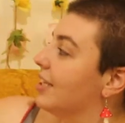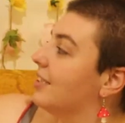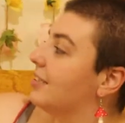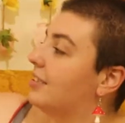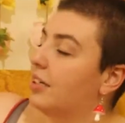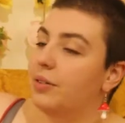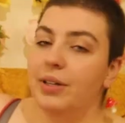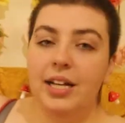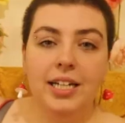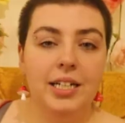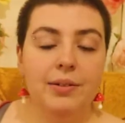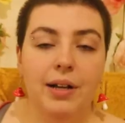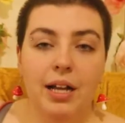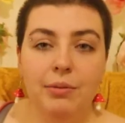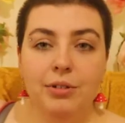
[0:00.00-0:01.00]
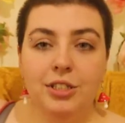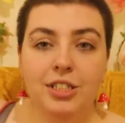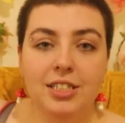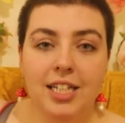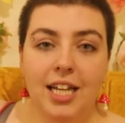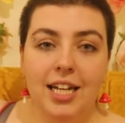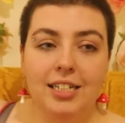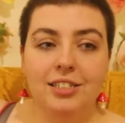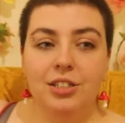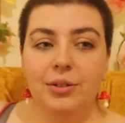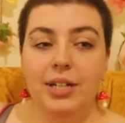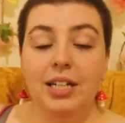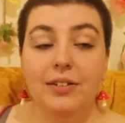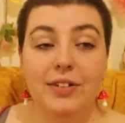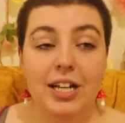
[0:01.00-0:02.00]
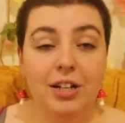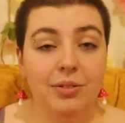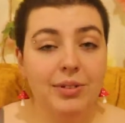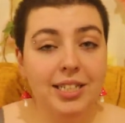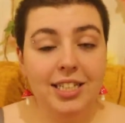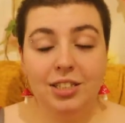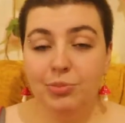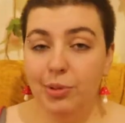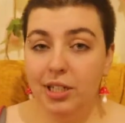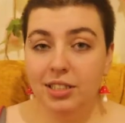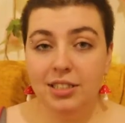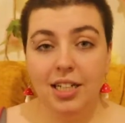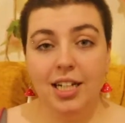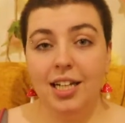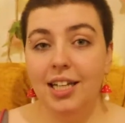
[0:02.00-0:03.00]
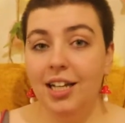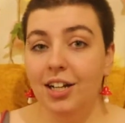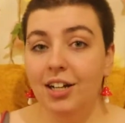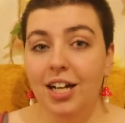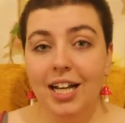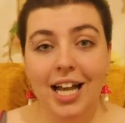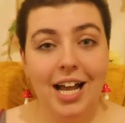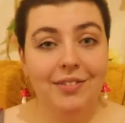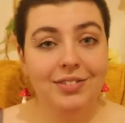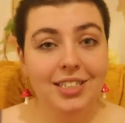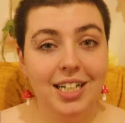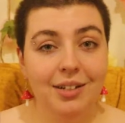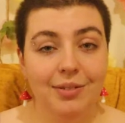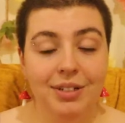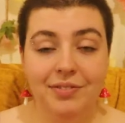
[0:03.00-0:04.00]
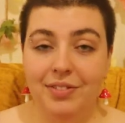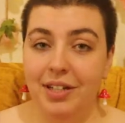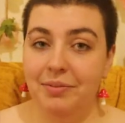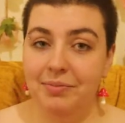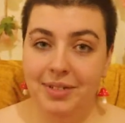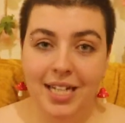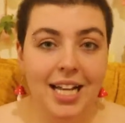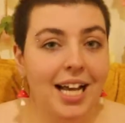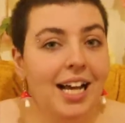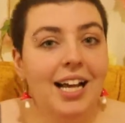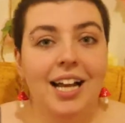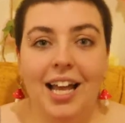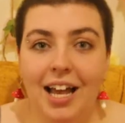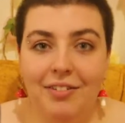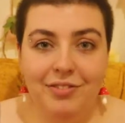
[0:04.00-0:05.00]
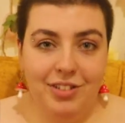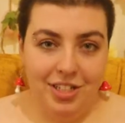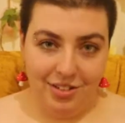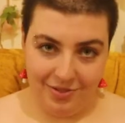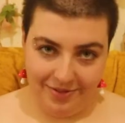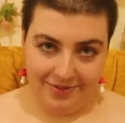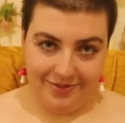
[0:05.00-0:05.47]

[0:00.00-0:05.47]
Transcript: So anyway, we'll just get into it. If I don't read these books in a year, I have to get rid of them. I have to.